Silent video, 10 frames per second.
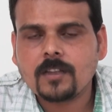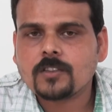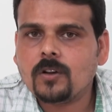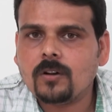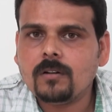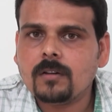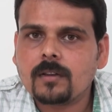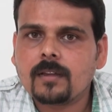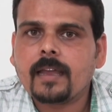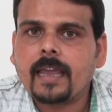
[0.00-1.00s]
So
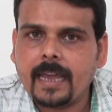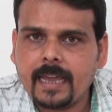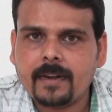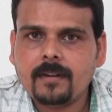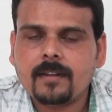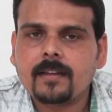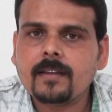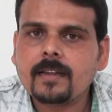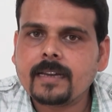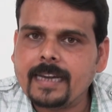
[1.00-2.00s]
again
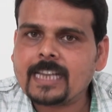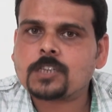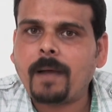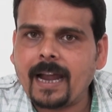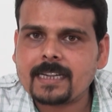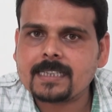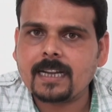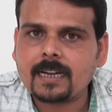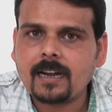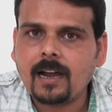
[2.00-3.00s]
next part is
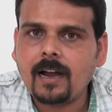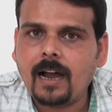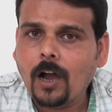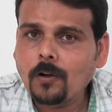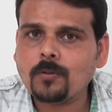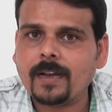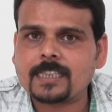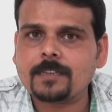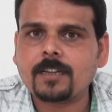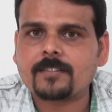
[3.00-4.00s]
that how to
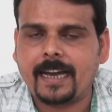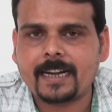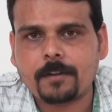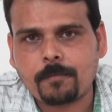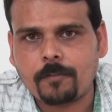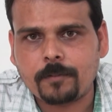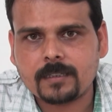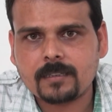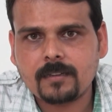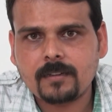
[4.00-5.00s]
achieve the target
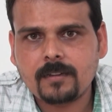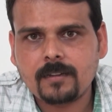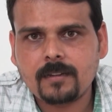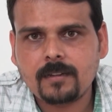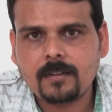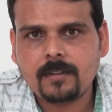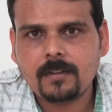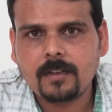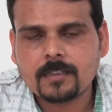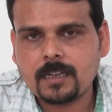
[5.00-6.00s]
profit.
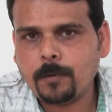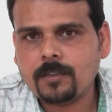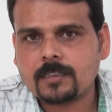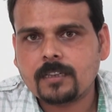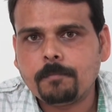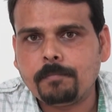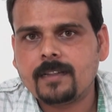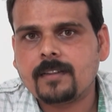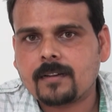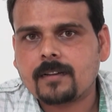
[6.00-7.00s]
Suppose being
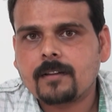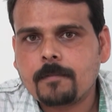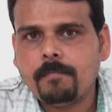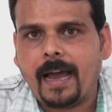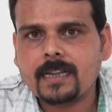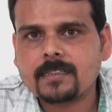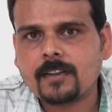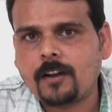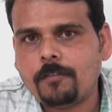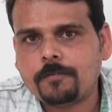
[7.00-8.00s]
the manager
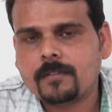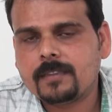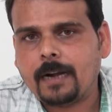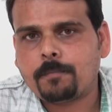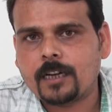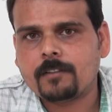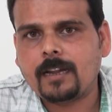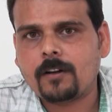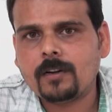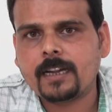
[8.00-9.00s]
of that particular
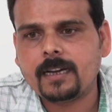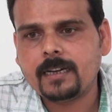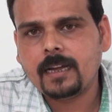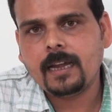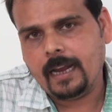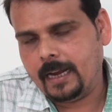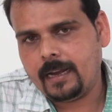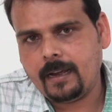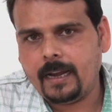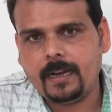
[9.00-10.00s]
hotel
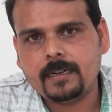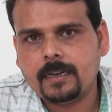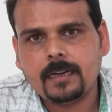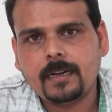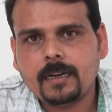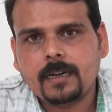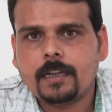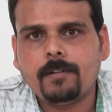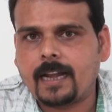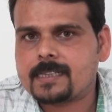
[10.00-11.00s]
and
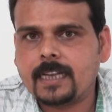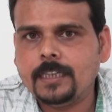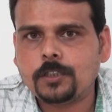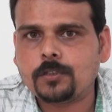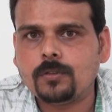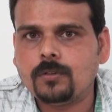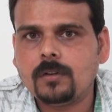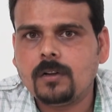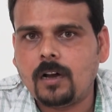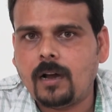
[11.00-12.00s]
you are assigned to
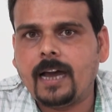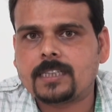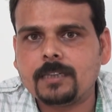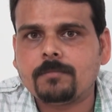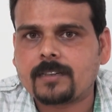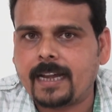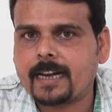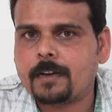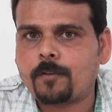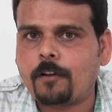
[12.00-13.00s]
achieve the
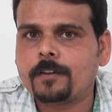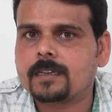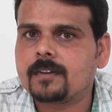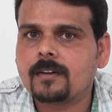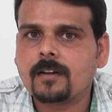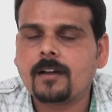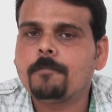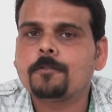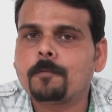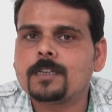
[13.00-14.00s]
target profit of
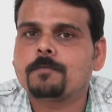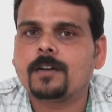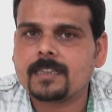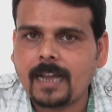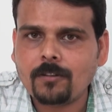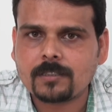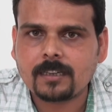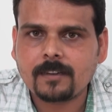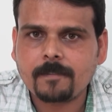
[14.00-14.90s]
rupees 40,000.